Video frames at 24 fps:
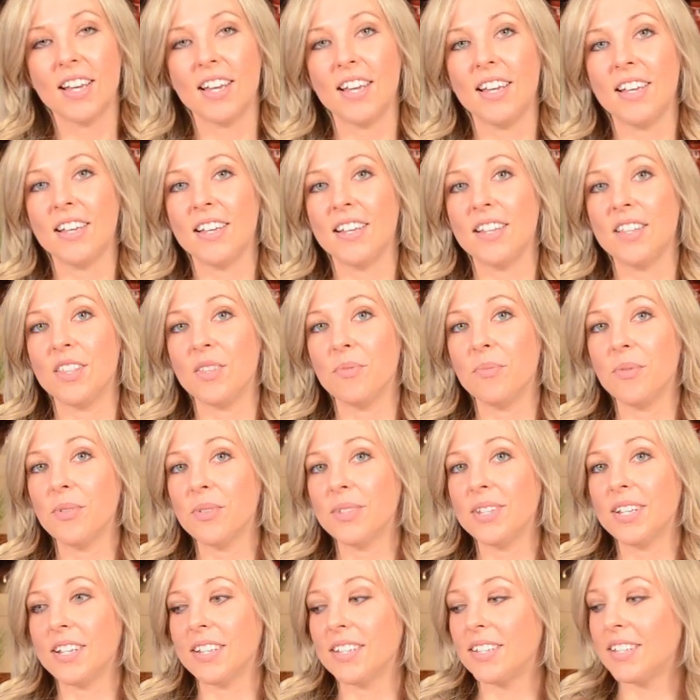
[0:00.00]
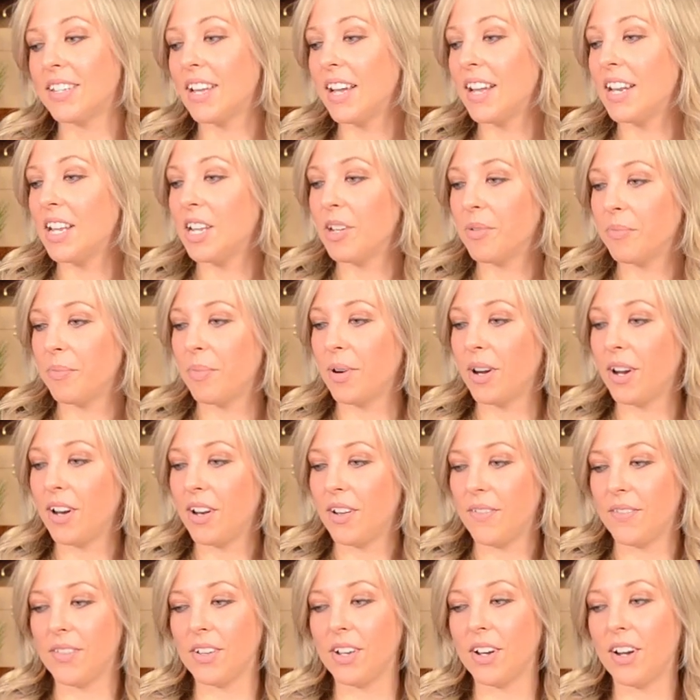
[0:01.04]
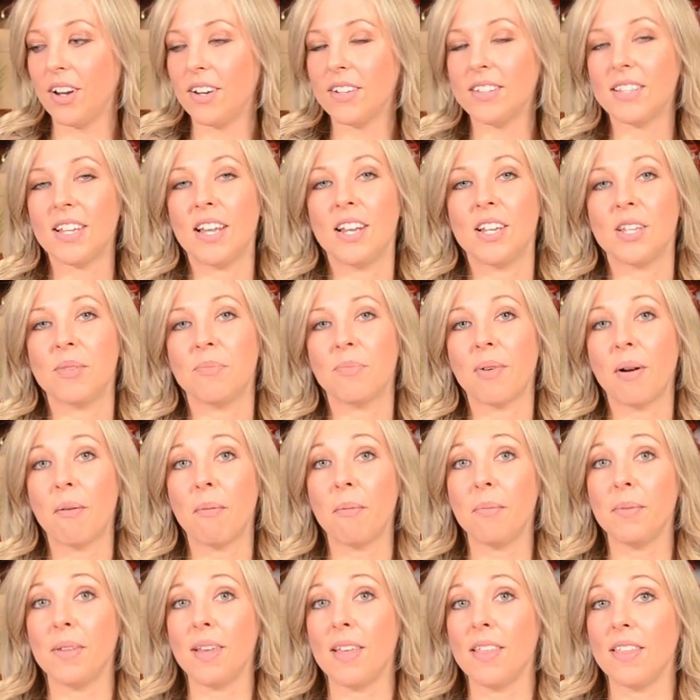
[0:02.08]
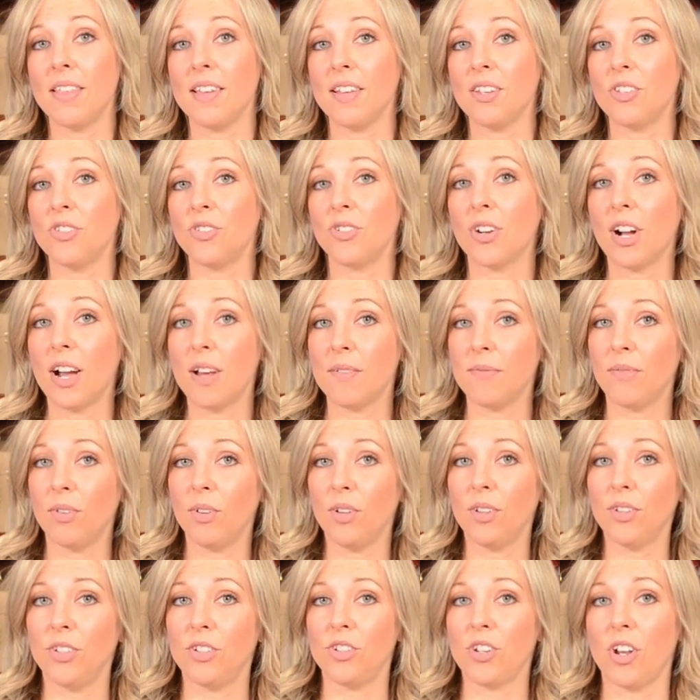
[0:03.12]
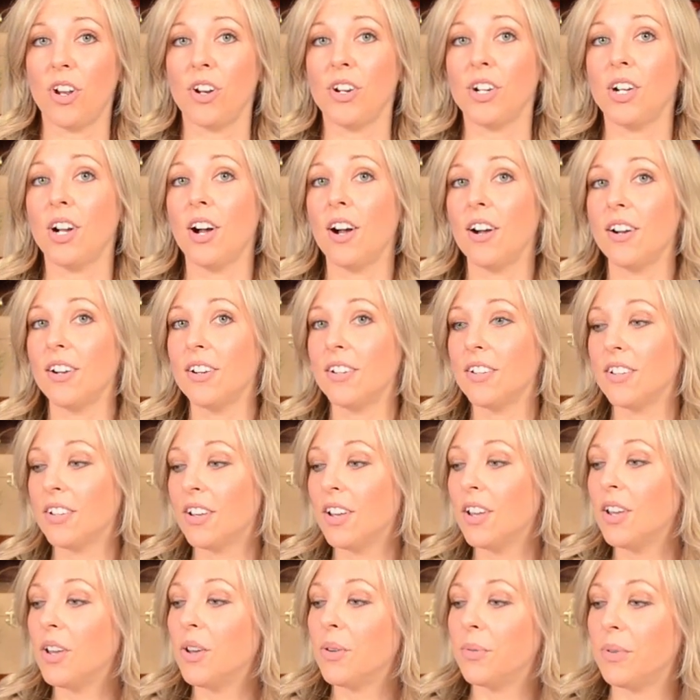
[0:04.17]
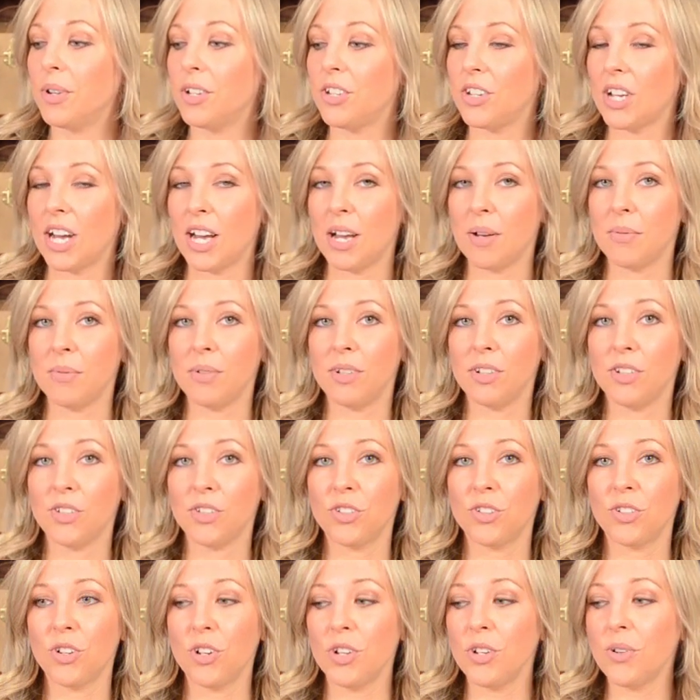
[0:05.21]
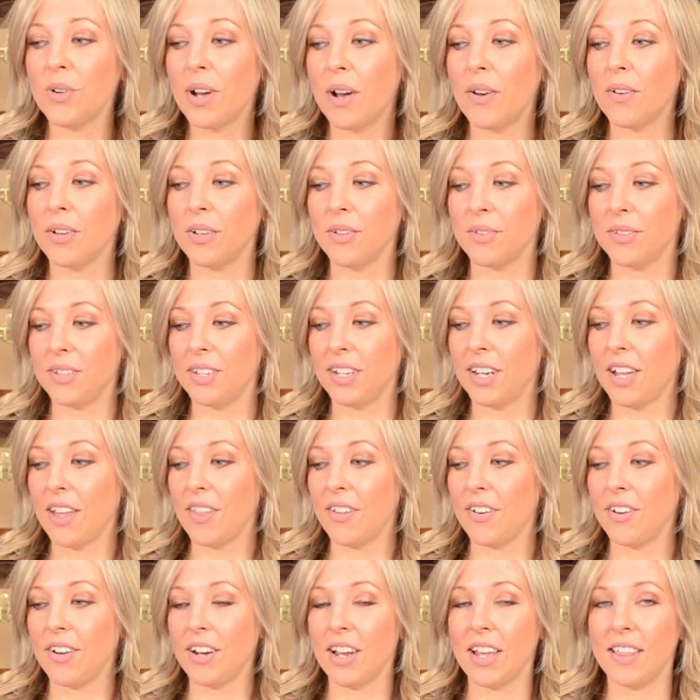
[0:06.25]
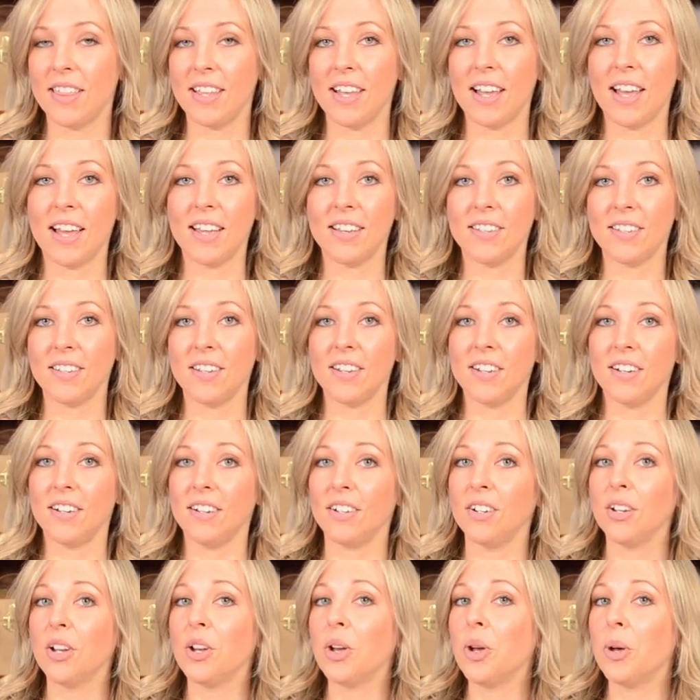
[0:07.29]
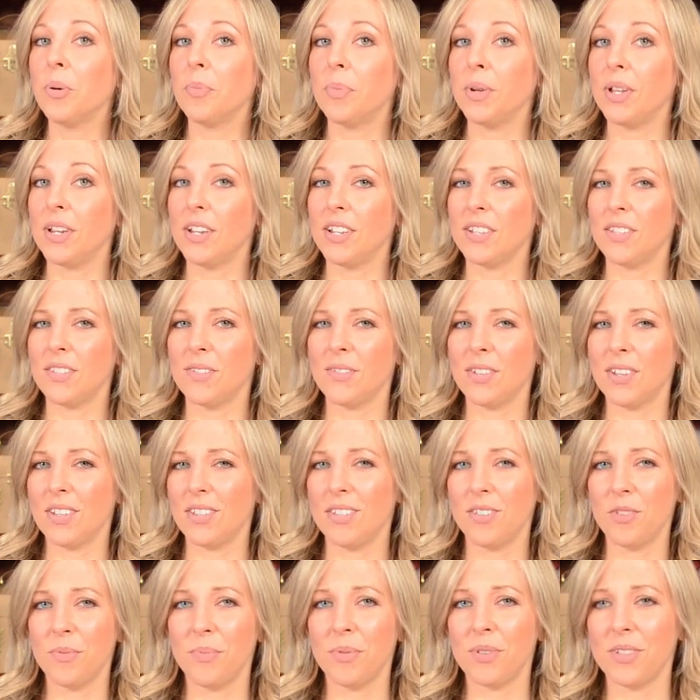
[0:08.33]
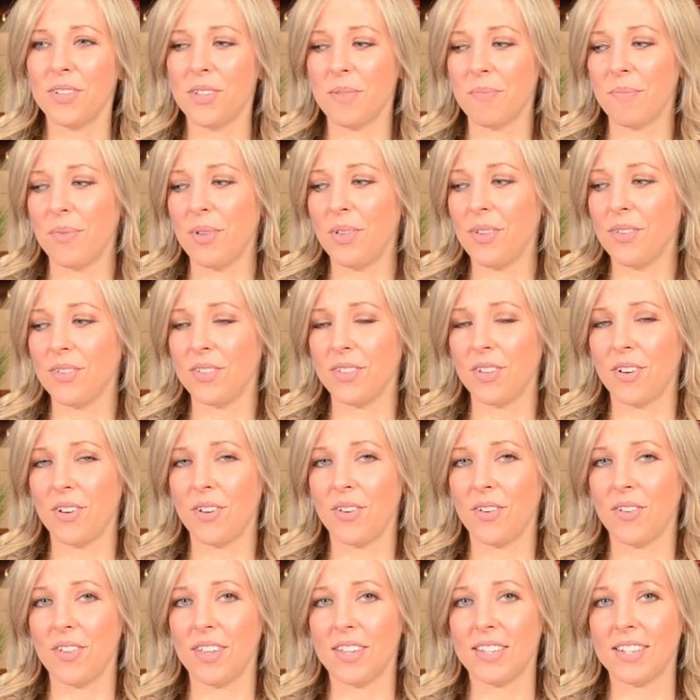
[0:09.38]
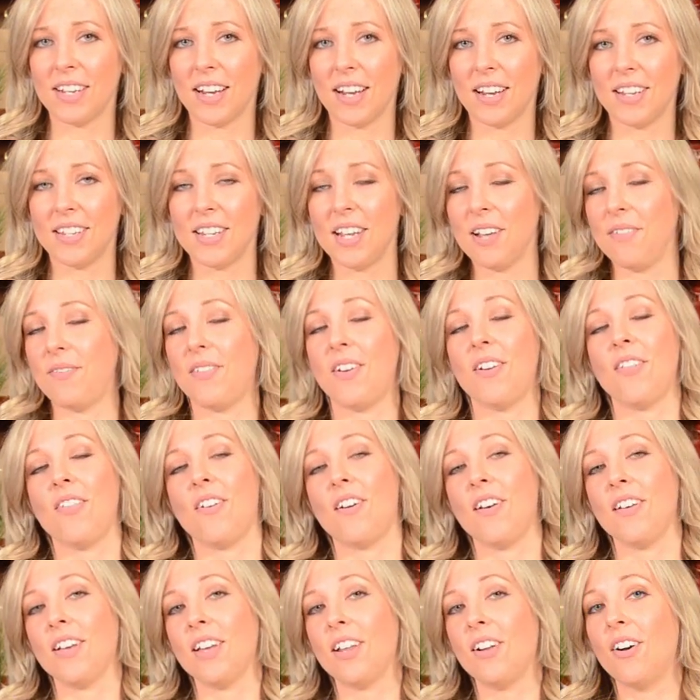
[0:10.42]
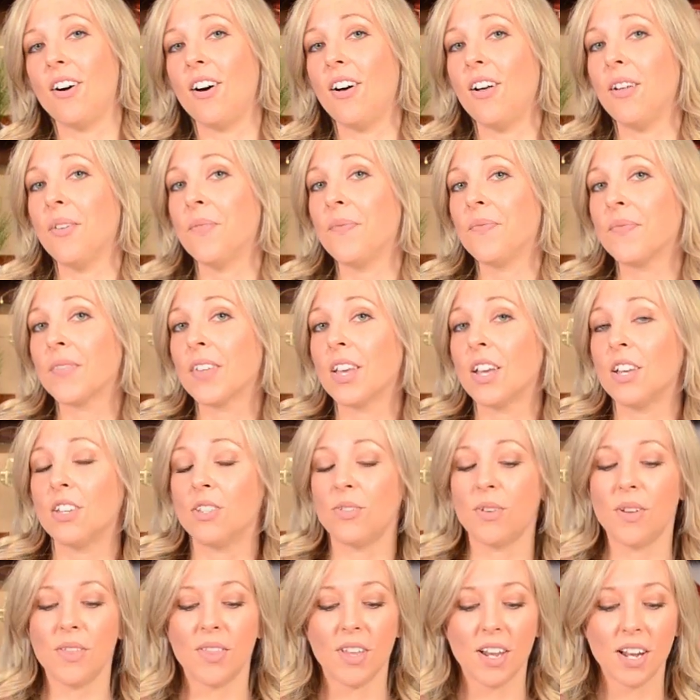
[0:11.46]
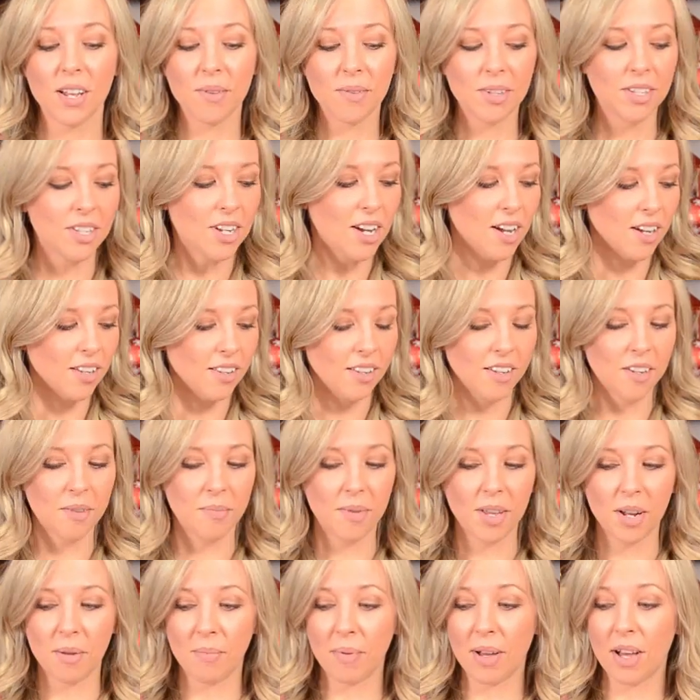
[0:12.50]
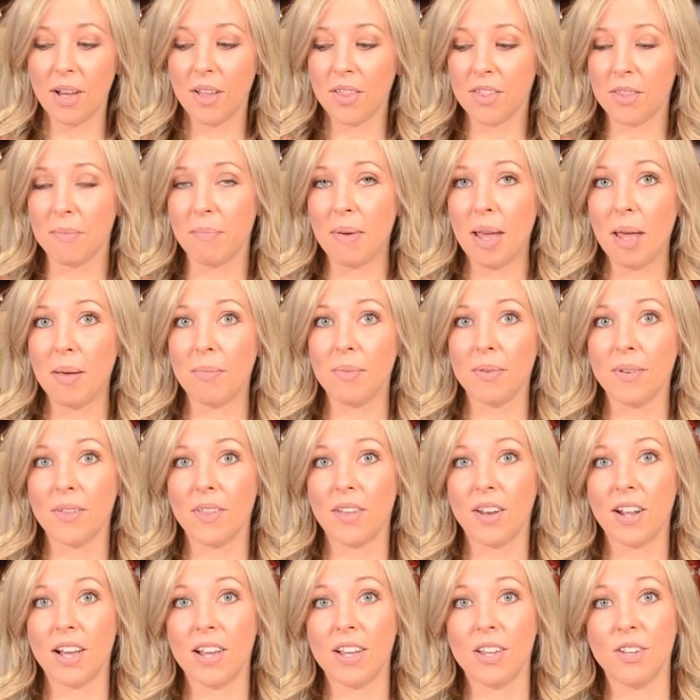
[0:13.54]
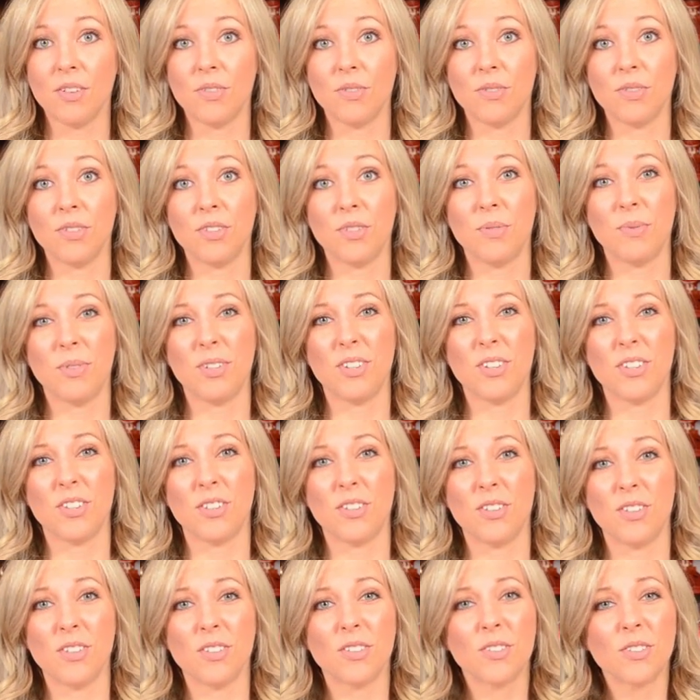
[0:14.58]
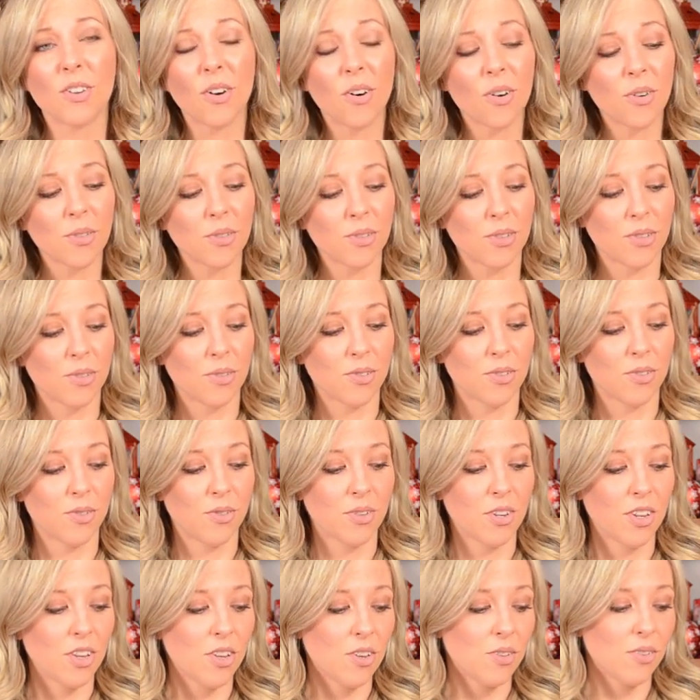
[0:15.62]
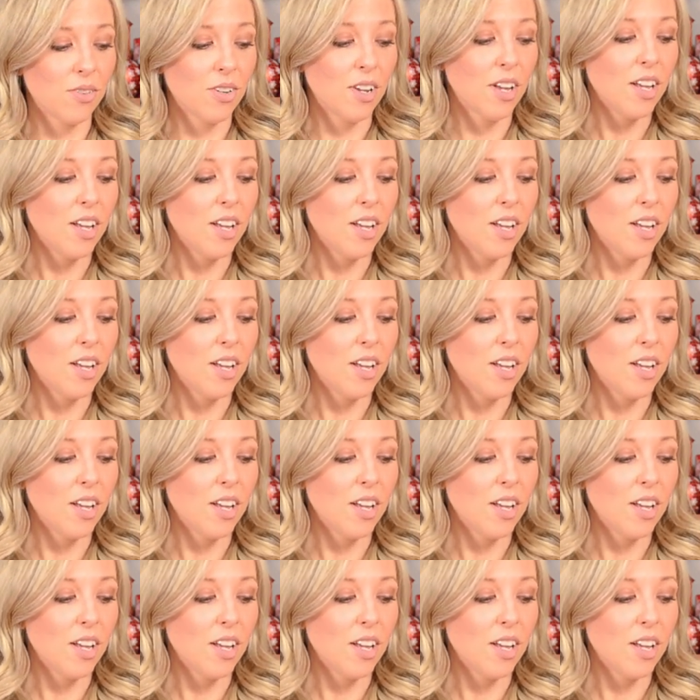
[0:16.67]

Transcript: And the most exciting part of the card set is probably the Trifold shutter card, which I will show you how it goes together at the end here, but it's super simple, so it's not going to take very long at all. So I thought I would talk a little bit about the paper that I used, which is so cute.